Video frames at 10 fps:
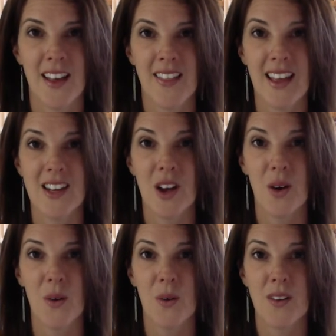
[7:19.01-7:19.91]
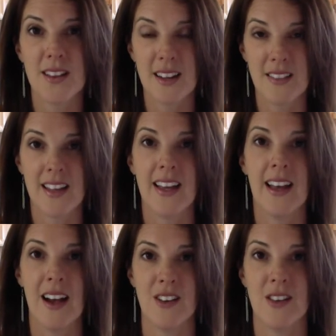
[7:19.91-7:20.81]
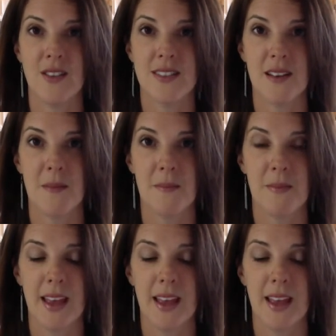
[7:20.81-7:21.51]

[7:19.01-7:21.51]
they know clearly how to use them.